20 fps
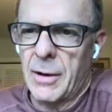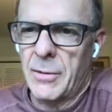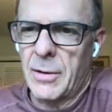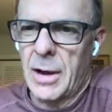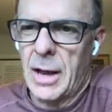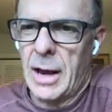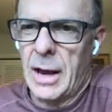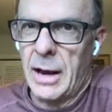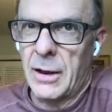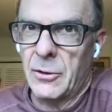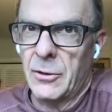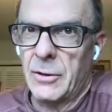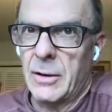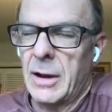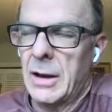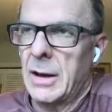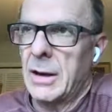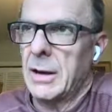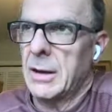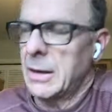day of class
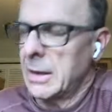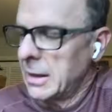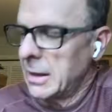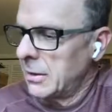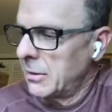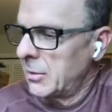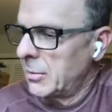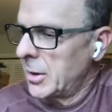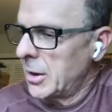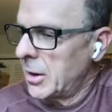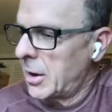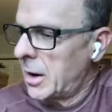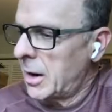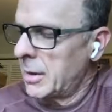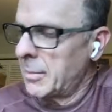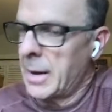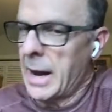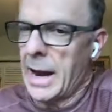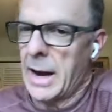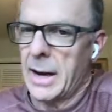needed to be
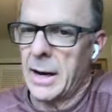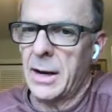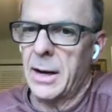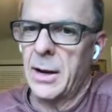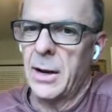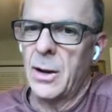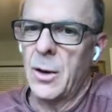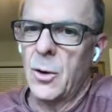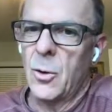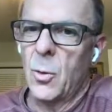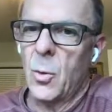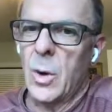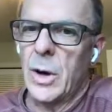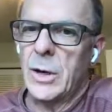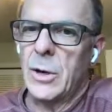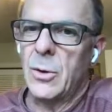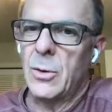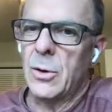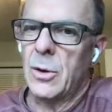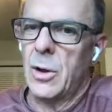automatic.
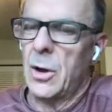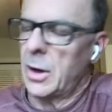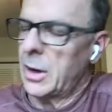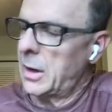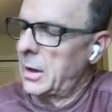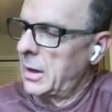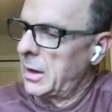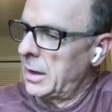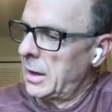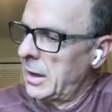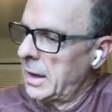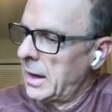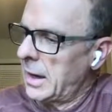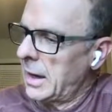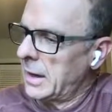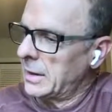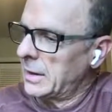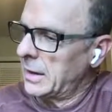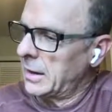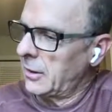When you look
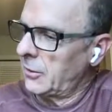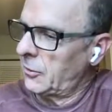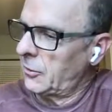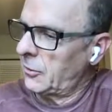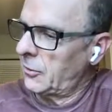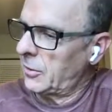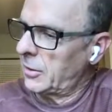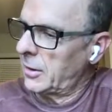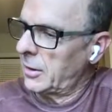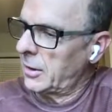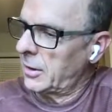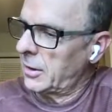at this